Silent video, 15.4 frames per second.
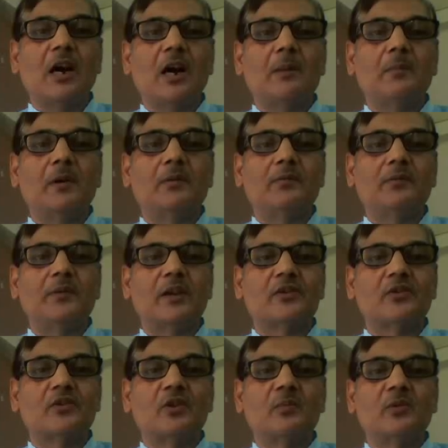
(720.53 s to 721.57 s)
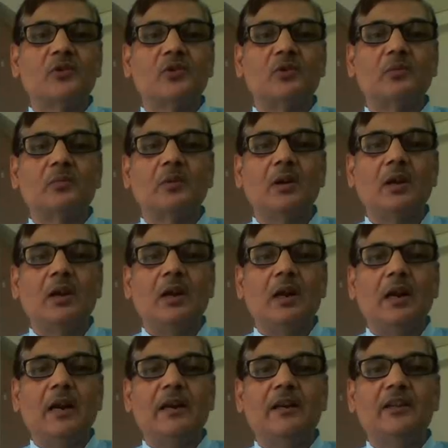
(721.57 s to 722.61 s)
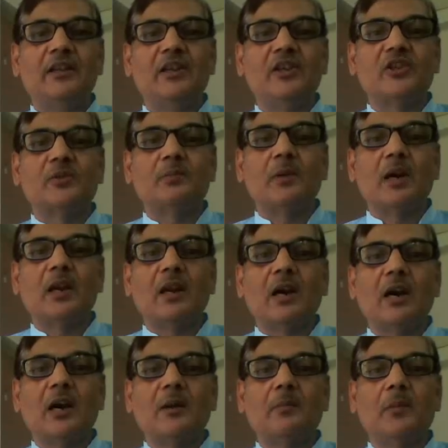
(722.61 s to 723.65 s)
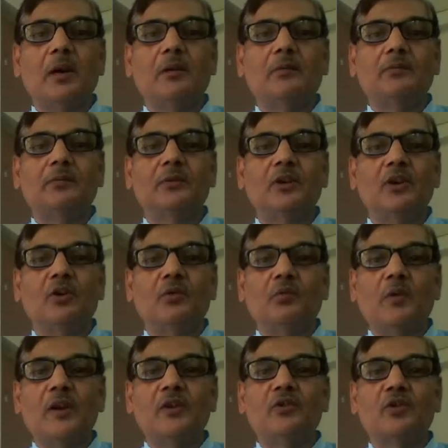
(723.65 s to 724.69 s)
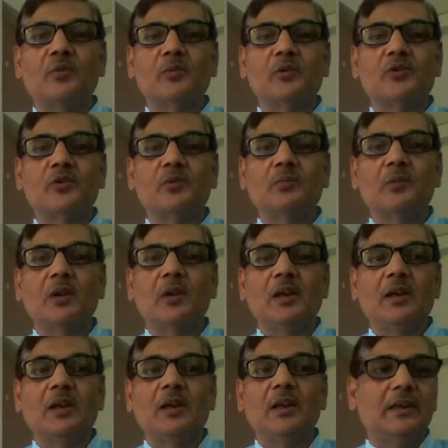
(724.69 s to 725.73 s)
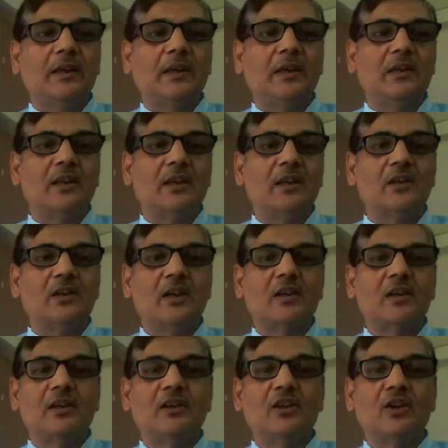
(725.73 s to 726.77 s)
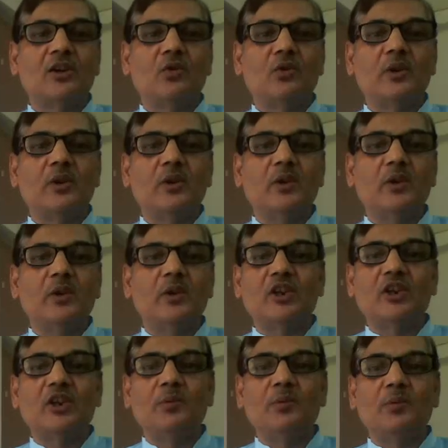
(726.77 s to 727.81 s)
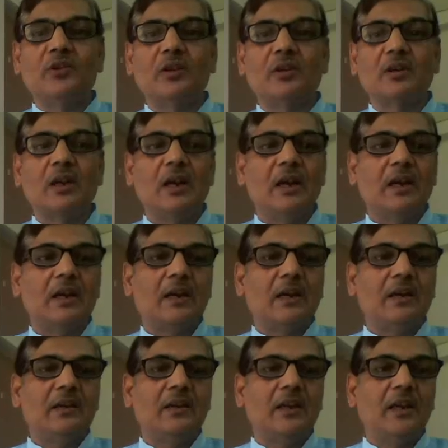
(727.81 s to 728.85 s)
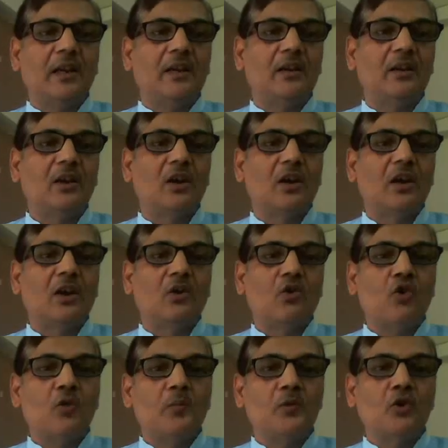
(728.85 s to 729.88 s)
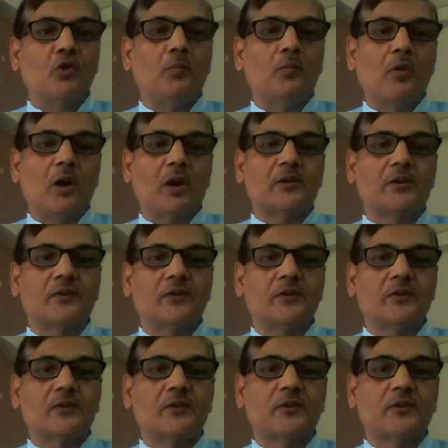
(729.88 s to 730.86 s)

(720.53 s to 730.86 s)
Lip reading: arm of X chromosome and the small arm of Y chromosome that does not undergo inactivation contain homeobox